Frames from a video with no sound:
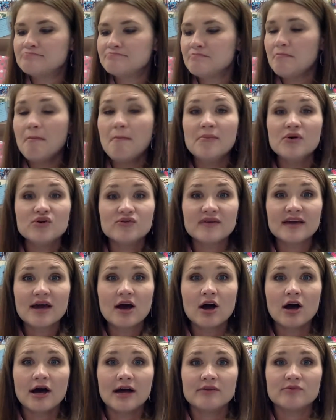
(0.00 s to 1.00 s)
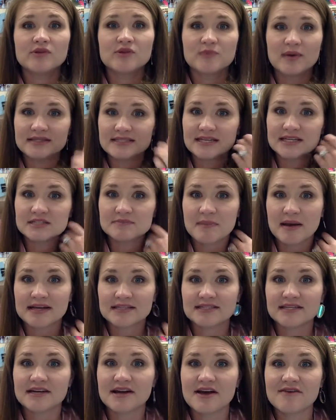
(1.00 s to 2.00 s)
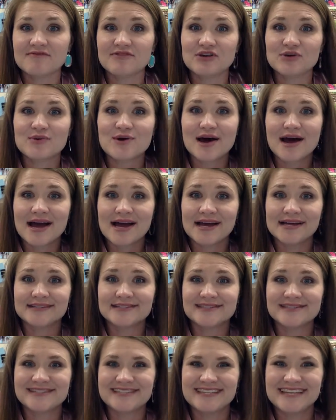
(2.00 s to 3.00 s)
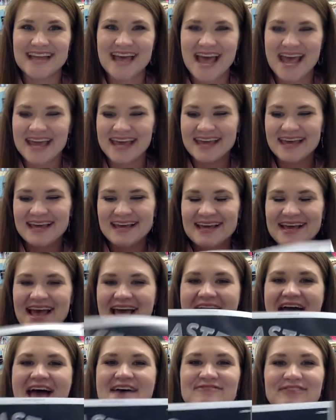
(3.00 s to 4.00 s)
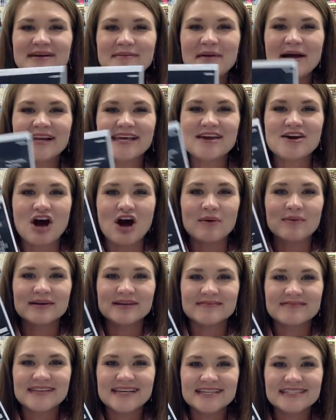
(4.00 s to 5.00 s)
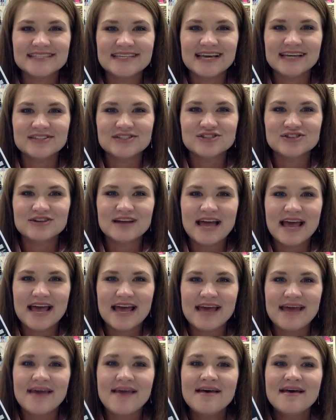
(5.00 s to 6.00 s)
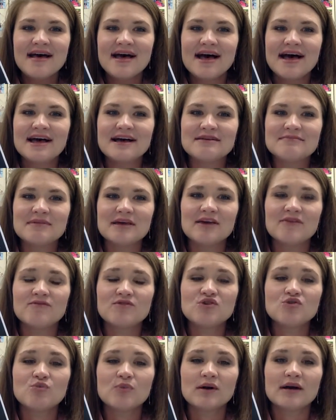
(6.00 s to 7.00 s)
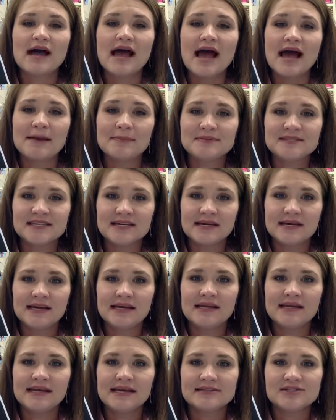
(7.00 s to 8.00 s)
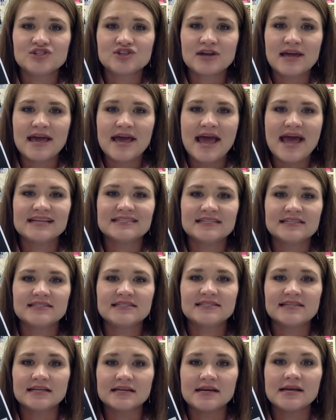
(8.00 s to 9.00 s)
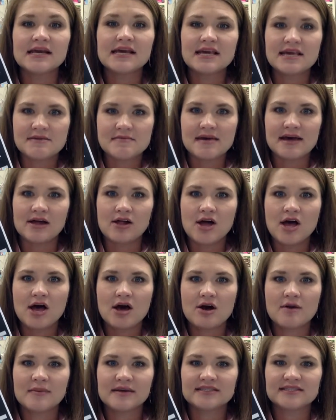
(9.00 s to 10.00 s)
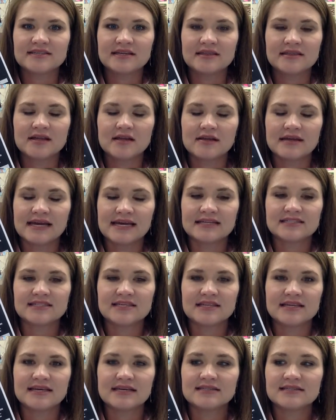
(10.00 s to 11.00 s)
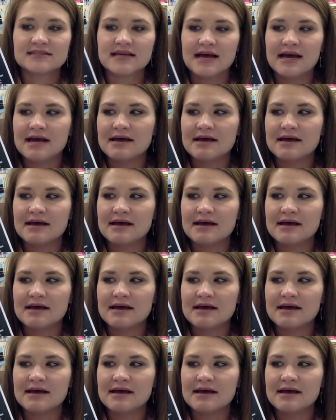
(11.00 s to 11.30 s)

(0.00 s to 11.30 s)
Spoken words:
Moving on with what's expected of you guys today. Everybody got one of these yesterday. If you were absent yesterday, I did send an email home. I sent the link to this.